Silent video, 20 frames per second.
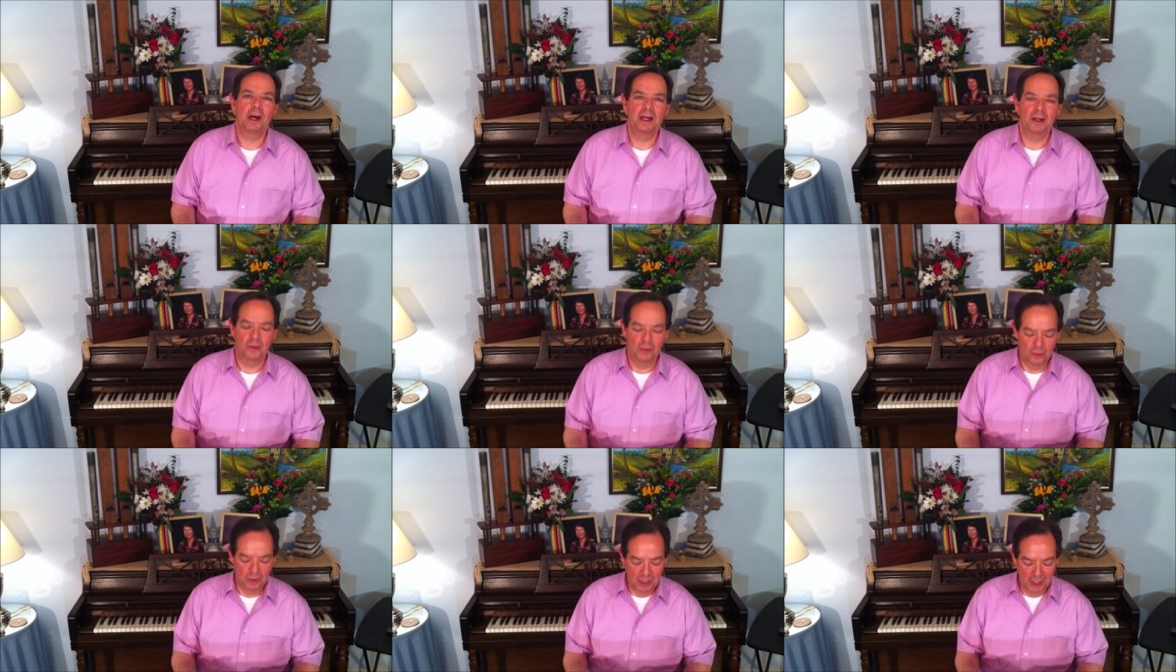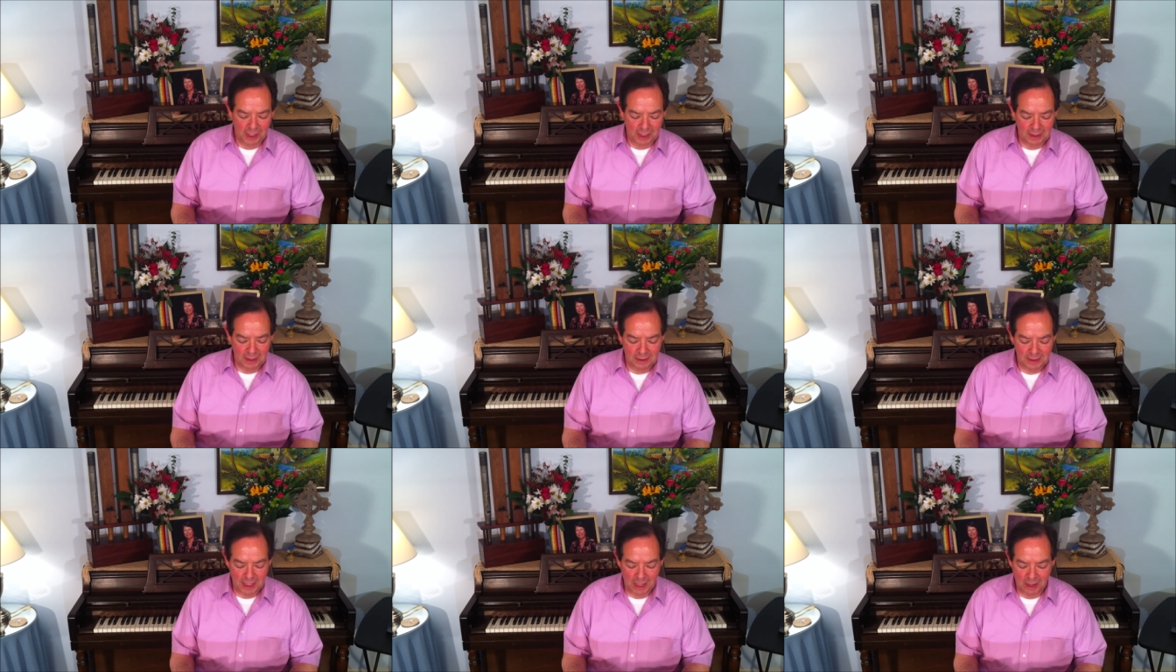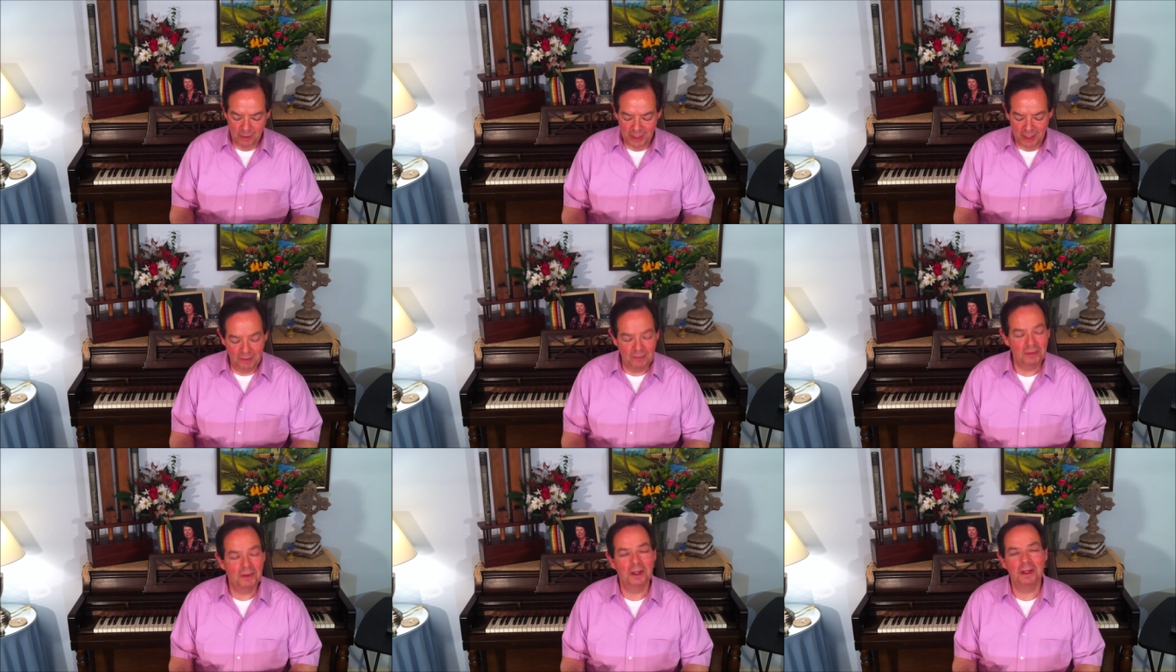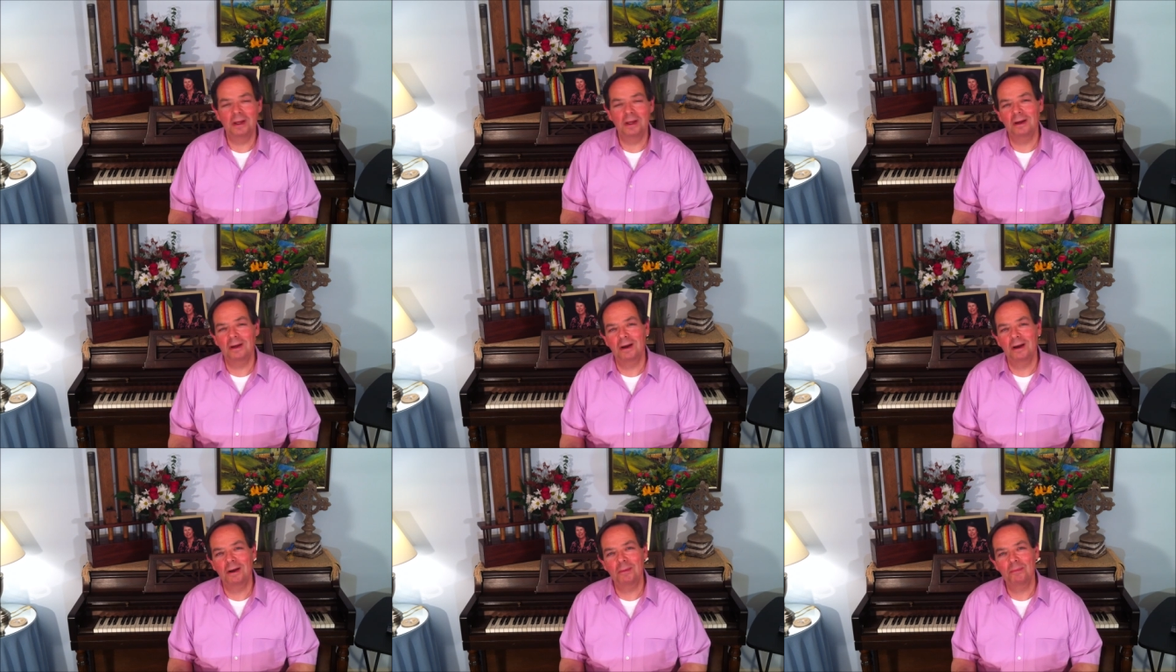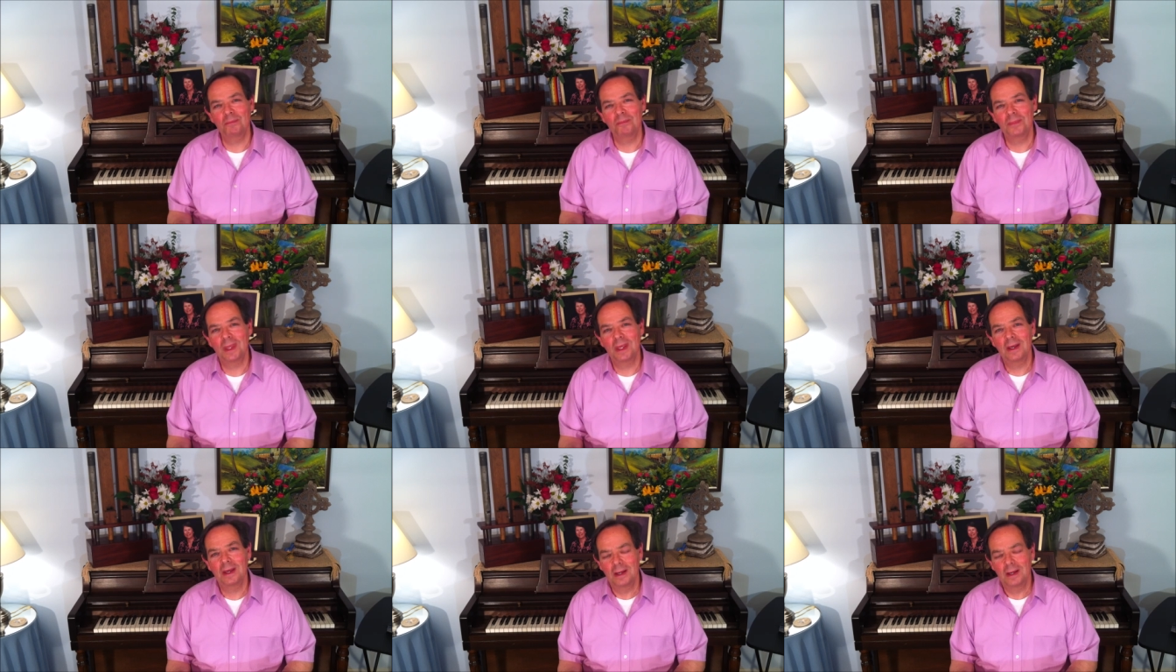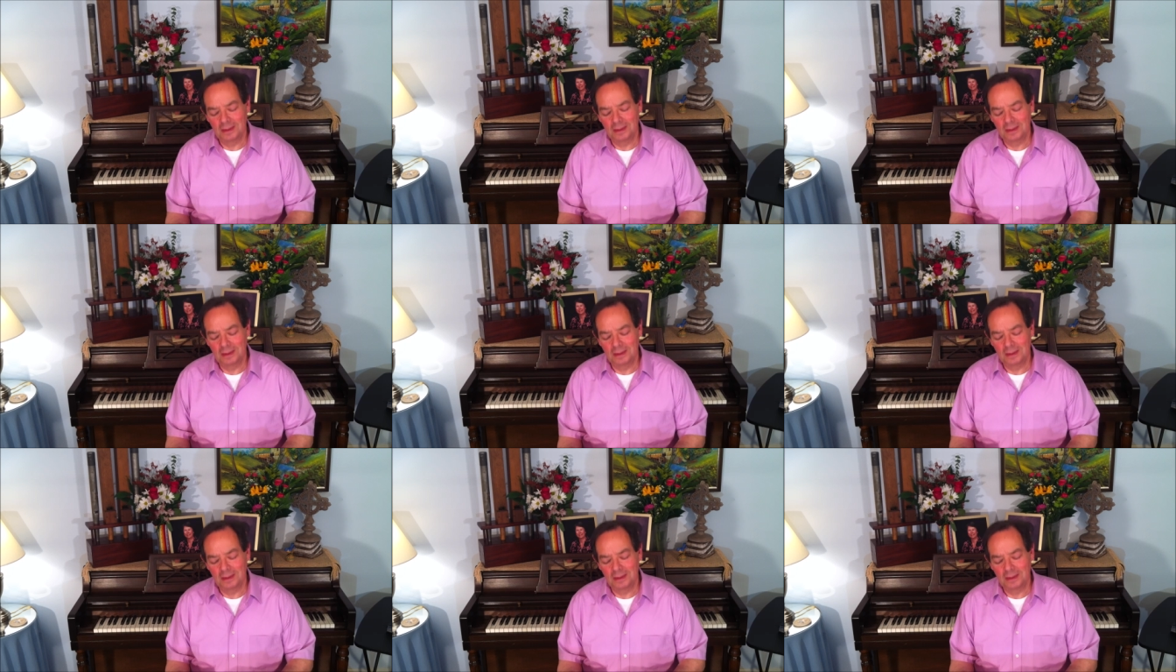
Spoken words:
by grace, however they come.